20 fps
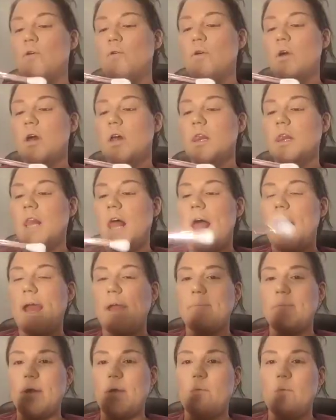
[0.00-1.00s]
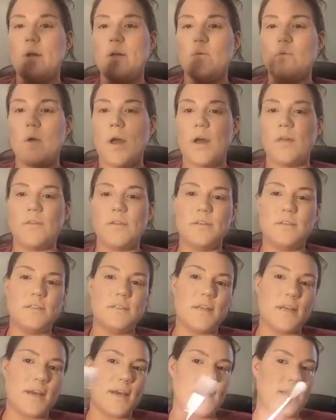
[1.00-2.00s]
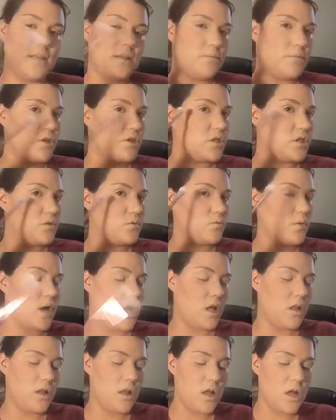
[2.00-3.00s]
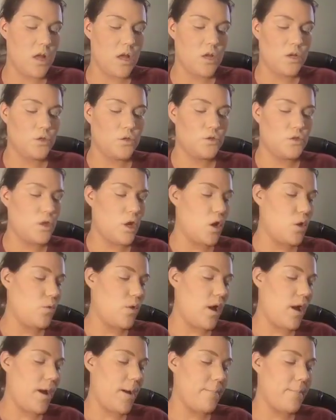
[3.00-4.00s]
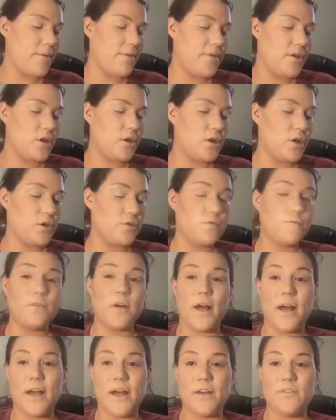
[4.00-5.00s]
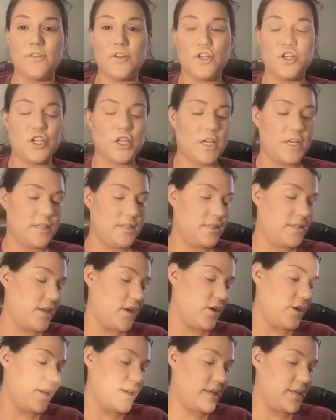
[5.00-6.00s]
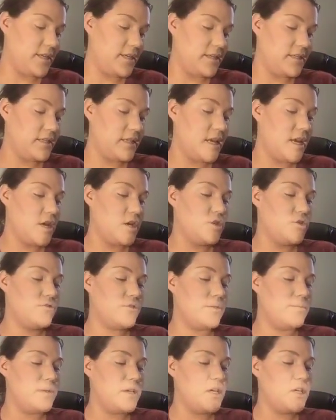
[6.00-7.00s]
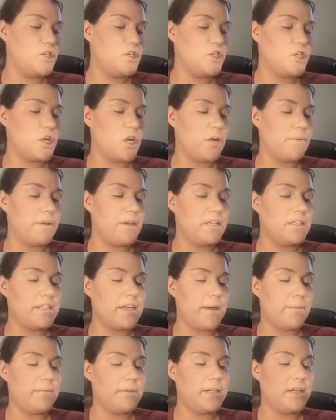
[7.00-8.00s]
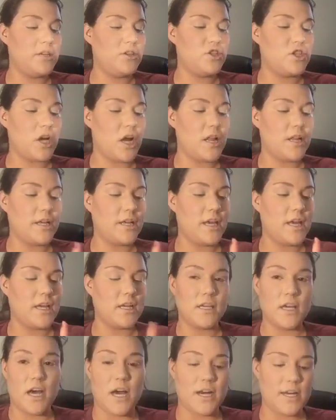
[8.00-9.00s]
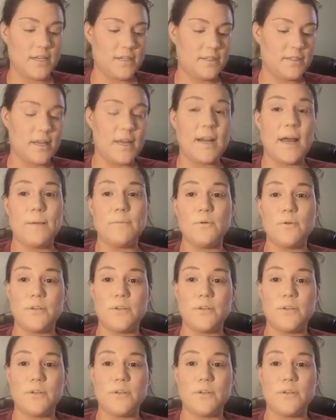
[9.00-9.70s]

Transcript: Line by Wet n Wild. This is a highlighting brush as well. So there are 5 shades. There is Dreamy, Charming, Tempted, Jolly, and Goddess. And I'm